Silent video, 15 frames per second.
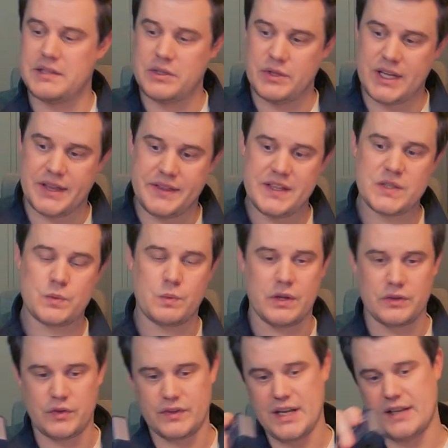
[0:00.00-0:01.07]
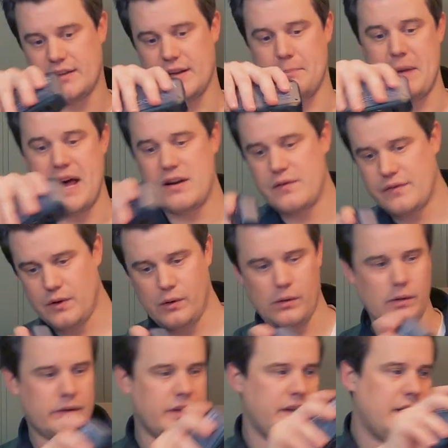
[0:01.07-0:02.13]
then you get this one to take the
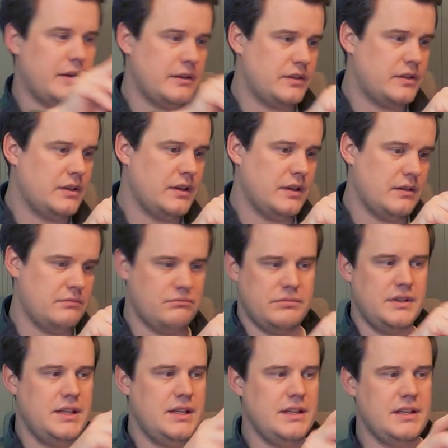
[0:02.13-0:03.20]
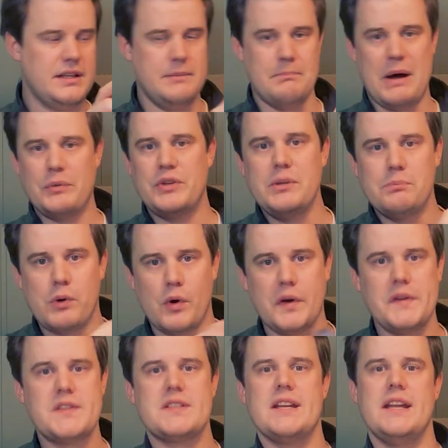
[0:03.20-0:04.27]
manifold and the mounting
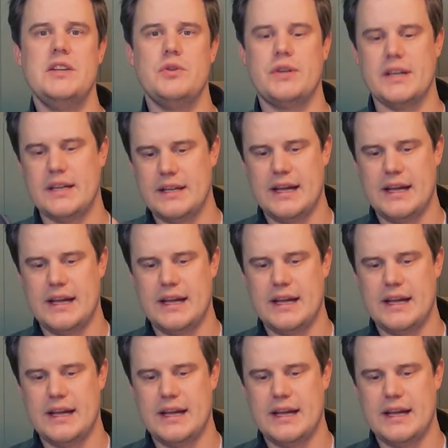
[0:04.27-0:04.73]
points, and you can